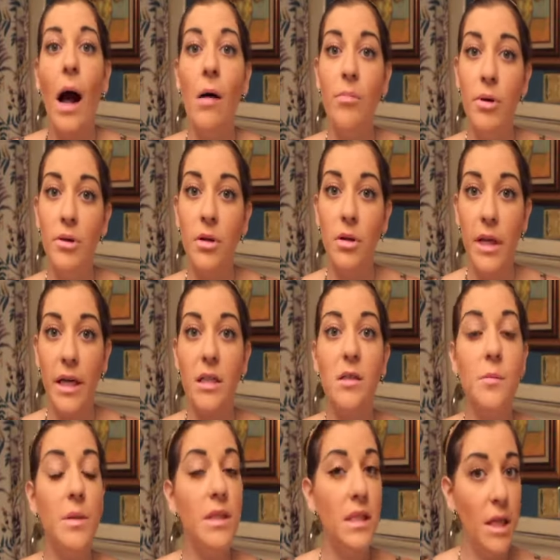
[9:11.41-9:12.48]
I'll put the link
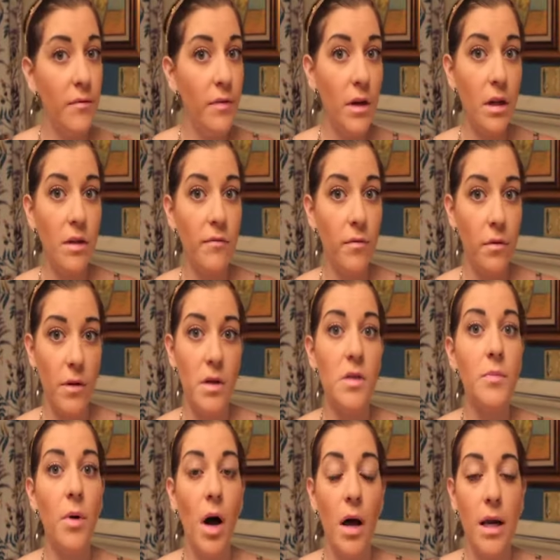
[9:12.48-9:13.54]
specifically for those
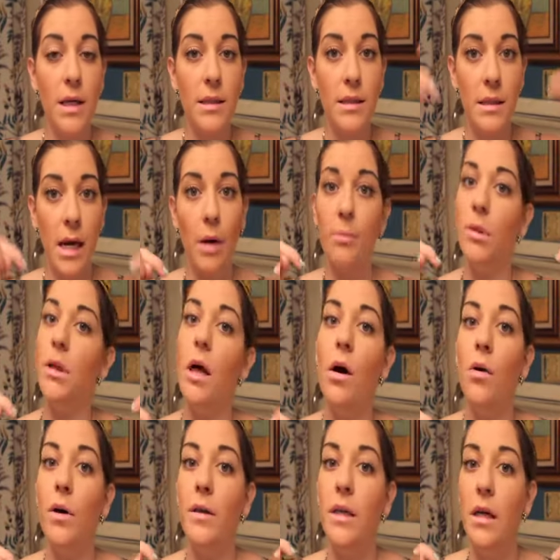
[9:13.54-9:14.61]
products down
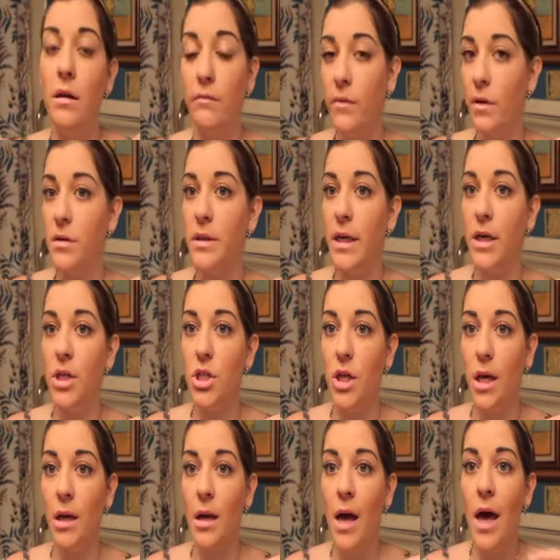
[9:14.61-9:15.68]
below in the info
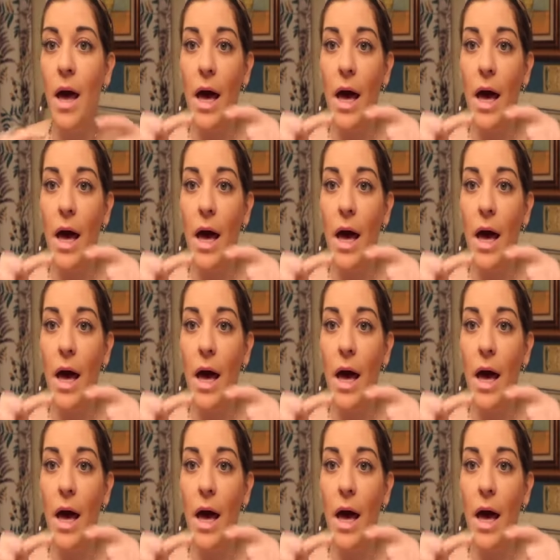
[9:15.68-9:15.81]
section,